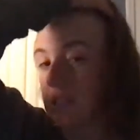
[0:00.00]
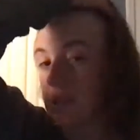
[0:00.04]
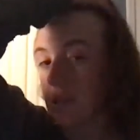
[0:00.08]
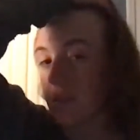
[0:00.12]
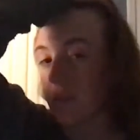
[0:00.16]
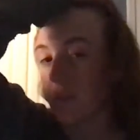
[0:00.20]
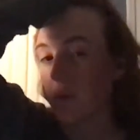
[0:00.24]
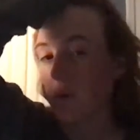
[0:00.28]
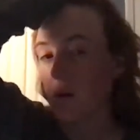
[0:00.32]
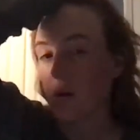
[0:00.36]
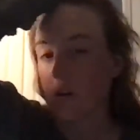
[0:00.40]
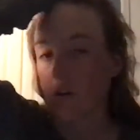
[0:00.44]
the
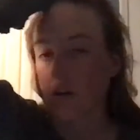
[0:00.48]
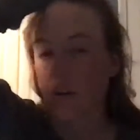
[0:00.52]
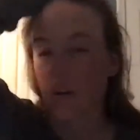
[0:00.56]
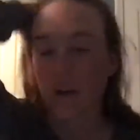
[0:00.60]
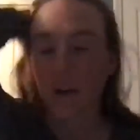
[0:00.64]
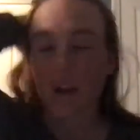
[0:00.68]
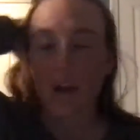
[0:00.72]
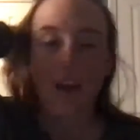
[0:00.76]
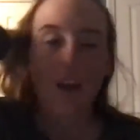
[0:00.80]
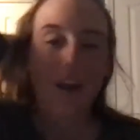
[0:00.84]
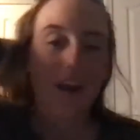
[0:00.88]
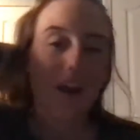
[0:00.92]
water
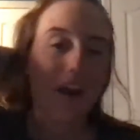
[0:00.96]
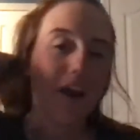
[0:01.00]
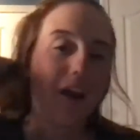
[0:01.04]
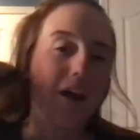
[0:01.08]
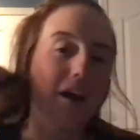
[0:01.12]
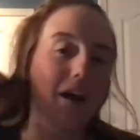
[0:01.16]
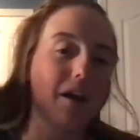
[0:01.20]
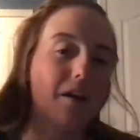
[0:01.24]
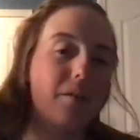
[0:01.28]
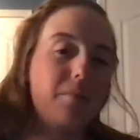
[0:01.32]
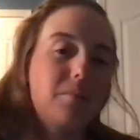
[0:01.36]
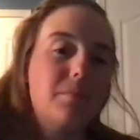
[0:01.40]

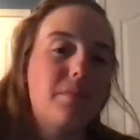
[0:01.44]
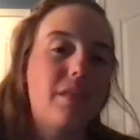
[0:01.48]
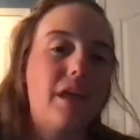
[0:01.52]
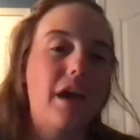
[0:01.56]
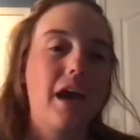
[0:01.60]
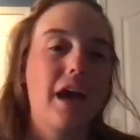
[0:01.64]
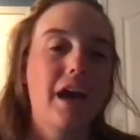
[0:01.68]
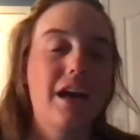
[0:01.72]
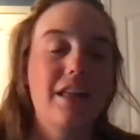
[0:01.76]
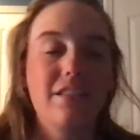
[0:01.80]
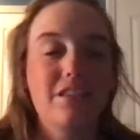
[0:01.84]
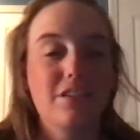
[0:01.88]

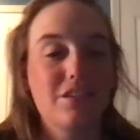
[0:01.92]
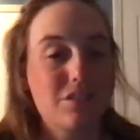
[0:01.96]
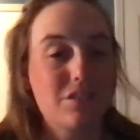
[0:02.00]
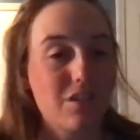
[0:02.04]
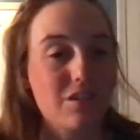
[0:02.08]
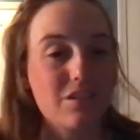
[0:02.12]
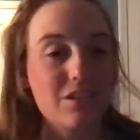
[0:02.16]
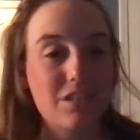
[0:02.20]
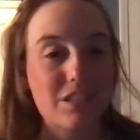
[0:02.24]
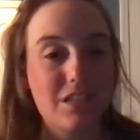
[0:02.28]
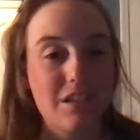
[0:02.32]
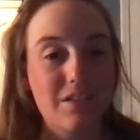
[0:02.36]
that had the
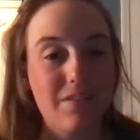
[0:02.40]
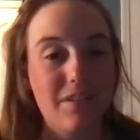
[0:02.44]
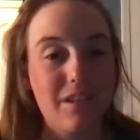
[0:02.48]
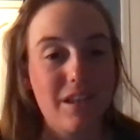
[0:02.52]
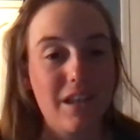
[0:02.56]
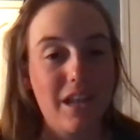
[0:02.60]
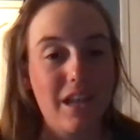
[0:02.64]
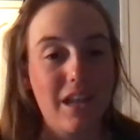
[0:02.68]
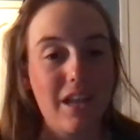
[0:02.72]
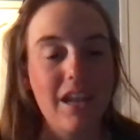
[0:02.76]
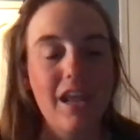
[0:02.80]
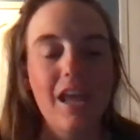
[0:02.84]
star stuff in
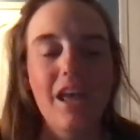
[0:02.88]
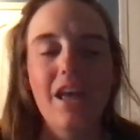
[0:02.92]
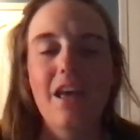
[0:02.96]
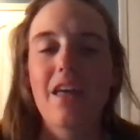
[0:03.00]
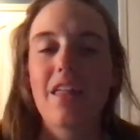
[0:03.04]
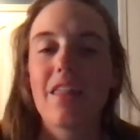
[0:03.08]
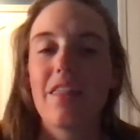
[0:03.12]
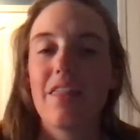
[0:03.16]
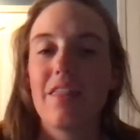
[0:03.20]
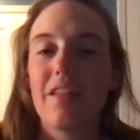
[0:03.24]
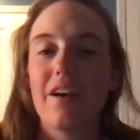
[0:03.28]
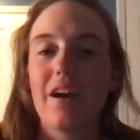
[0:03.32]
it,
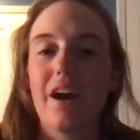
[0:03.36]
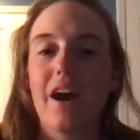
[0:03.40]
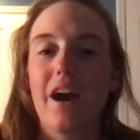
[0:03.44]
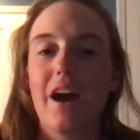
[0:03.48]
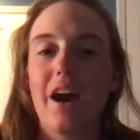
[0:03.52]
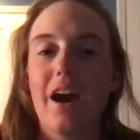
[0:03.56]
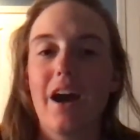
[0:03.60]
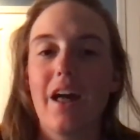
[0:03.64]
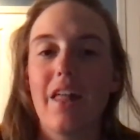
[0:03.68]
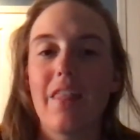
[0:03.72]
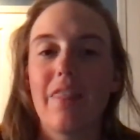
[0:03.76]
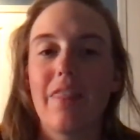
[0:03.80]

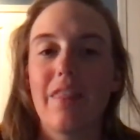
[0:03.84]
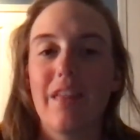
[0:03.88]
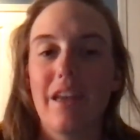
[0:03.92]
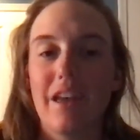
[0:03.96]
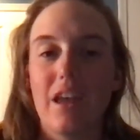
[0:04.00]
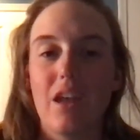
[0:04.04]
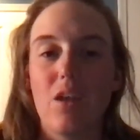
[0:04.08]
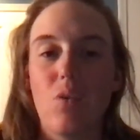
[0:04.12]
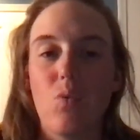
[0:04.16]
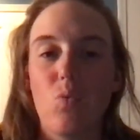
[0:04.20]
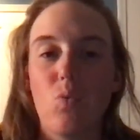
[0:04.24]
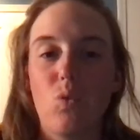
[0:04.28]
that
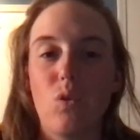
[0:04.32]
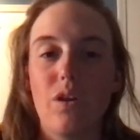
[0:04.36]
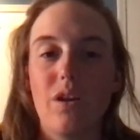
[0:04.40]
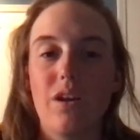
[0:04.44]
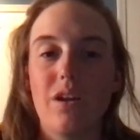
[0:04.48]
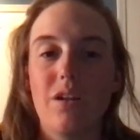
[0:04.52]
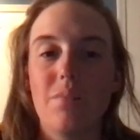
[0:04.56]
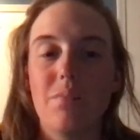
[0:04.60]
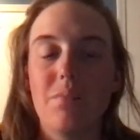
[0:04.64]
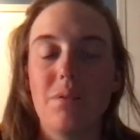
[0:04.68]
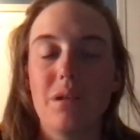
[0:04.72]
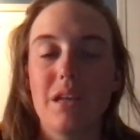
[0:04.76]
they
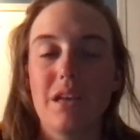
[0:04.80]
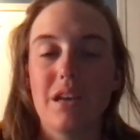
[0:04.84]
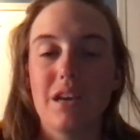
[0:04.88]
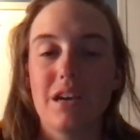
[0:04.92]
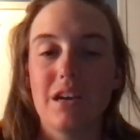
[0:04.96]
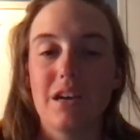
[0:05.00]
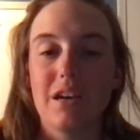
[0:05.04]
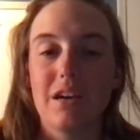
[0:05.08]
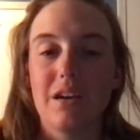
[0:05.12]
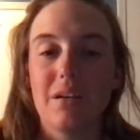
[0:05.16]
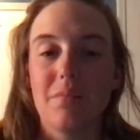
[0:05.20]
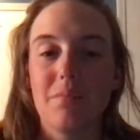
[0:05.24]
would
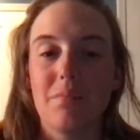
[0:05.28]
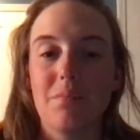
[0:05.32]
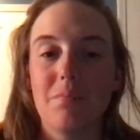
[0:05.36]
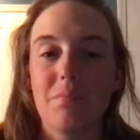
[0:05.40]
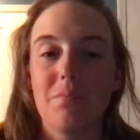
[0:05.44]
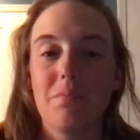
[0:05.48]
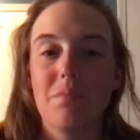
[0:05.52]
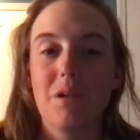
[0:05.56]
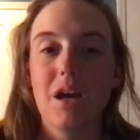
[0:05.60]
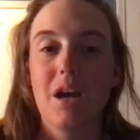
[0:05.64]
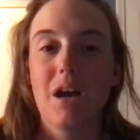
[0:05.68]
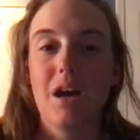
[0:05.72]
become,
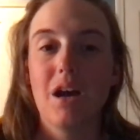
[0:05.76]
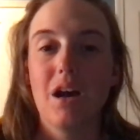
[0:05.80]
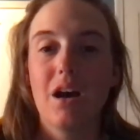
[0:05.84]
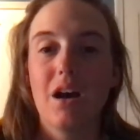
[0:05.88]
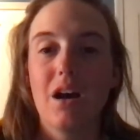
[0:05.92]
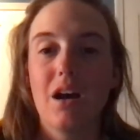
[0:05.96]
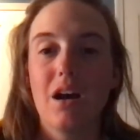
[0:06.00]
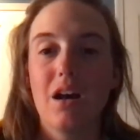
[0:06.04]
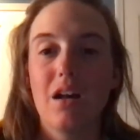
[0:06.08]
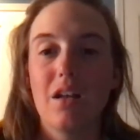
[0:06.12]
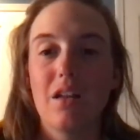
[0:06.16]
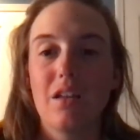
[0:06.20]

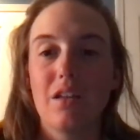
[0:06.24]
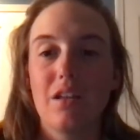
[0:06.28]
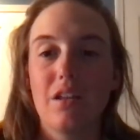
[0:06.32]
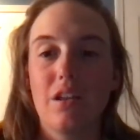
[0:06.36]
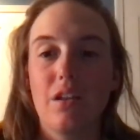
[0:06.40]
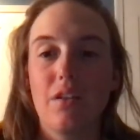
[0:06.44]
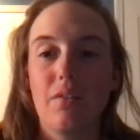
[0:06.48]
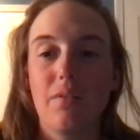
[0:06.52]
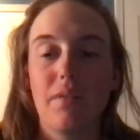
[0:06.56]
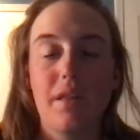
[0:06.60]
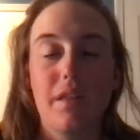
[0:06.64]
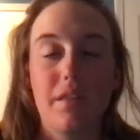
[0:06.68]

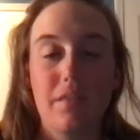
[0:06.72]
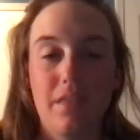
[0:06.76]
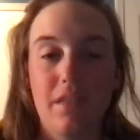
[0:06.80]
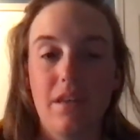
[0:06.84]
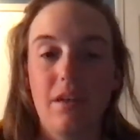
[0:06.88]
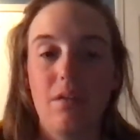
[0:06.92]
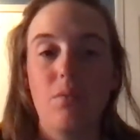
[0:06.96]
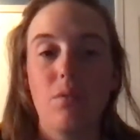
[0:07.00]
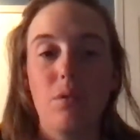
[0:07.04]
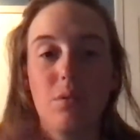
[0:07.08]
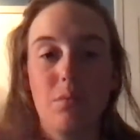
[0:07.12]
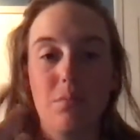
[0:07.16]
that
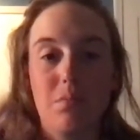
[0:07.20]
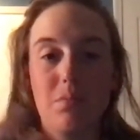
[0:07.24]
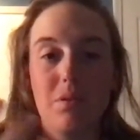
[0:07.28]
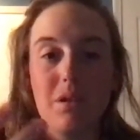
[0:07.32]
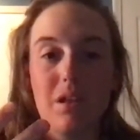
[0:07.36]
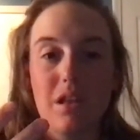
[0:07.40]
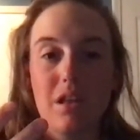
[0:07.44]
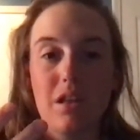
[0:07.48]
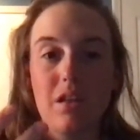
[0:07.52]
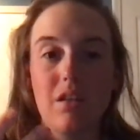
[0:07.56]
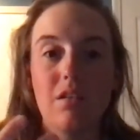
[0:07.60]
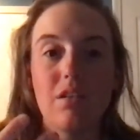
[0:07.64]
they would
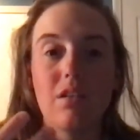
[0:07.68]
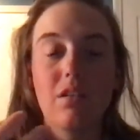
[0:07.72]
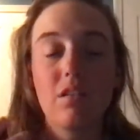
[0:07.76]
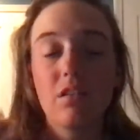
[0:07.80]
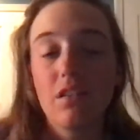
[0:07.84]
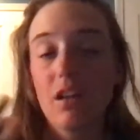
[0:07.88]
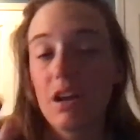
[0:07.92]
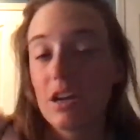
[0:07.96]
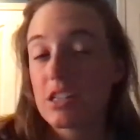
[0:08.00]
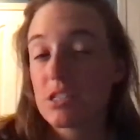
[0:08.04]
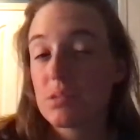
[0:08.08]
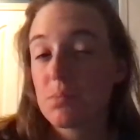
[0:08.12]
be
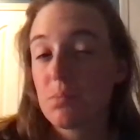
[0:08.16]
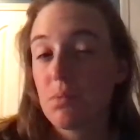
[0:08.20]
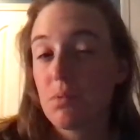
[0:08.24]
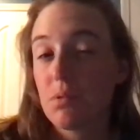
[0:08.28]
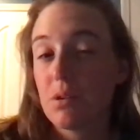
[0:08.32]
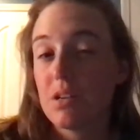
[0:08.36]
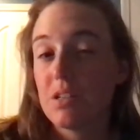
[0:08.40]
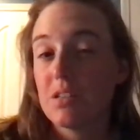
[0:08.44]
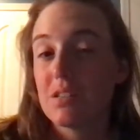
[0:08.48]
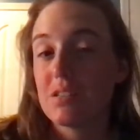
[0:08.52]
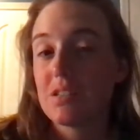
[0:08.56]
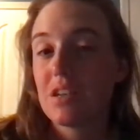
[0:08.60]
Lost
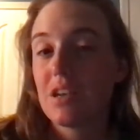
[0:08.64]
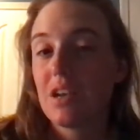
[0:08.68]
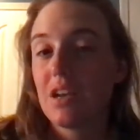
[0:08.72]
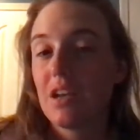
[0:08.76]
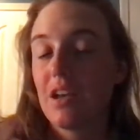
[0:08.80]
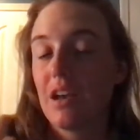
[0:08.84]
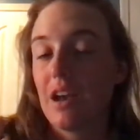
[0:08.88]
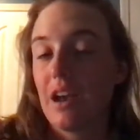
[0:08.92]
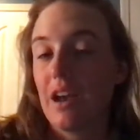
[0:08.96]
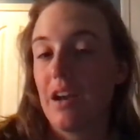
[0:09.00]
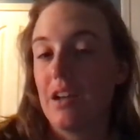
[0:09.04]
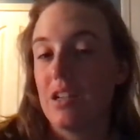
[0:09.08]
Boys
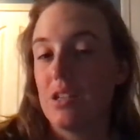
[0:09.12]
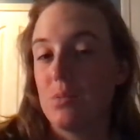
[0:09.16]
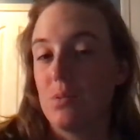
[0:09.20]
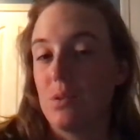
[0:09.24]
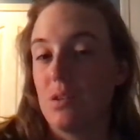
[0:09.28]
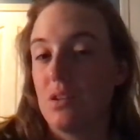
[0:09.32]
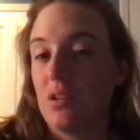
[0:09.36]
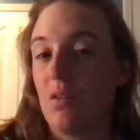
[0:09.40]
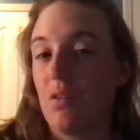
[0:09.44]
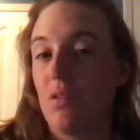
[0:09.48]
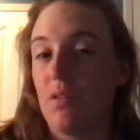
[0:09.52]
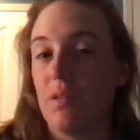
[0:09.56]
as
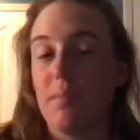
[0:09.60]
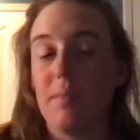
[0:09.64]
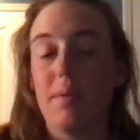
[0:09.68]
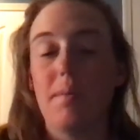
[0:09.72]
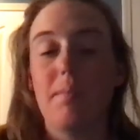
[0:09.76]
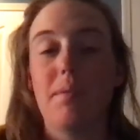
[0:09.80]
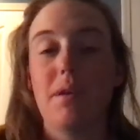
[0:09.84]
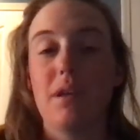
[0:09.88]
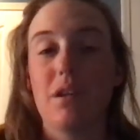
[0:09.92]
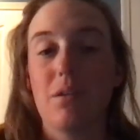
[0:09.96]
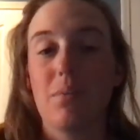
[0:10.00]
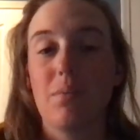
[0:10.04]
we them in
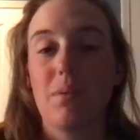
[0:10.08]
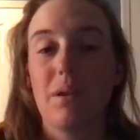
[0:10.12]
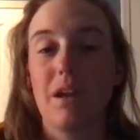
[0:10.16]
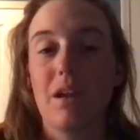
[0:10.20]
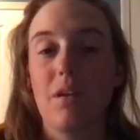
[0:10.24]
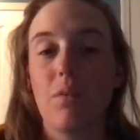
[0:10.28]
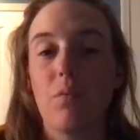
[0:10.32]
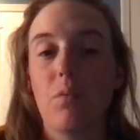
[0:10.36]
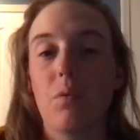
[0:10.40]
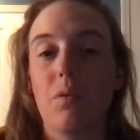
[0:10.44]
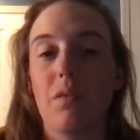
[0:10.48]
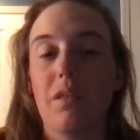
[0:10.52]
Peter
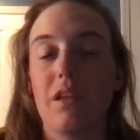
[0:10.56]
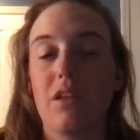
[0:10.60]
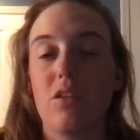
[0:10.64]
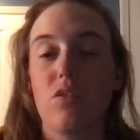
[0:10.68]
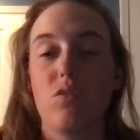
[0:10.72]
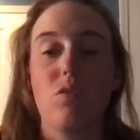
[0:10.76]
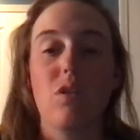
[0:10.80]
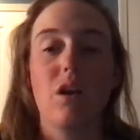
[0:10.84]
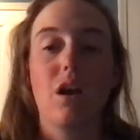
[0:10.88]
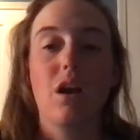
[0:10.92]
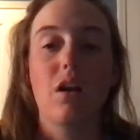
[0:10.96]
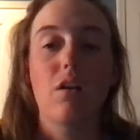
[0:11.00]
Pan, where they
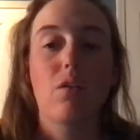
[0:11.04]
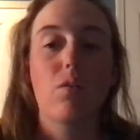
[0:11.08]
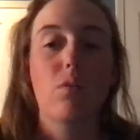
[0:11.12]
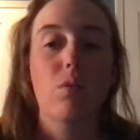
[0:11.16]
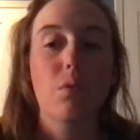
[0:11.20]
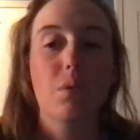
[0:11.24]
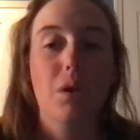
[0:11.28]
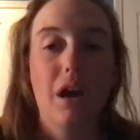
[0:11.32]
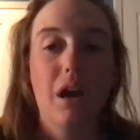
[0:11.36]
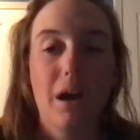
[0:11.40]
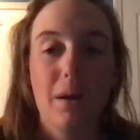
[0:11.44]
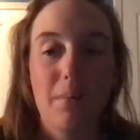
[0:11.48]
do not
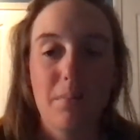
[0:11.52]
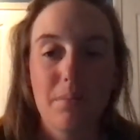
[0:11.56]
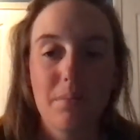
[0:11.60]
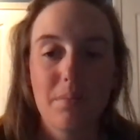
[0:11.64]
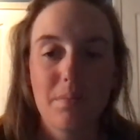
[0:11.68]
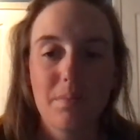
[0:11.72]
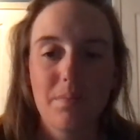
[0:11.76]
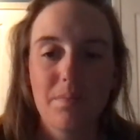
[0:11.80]
grow up.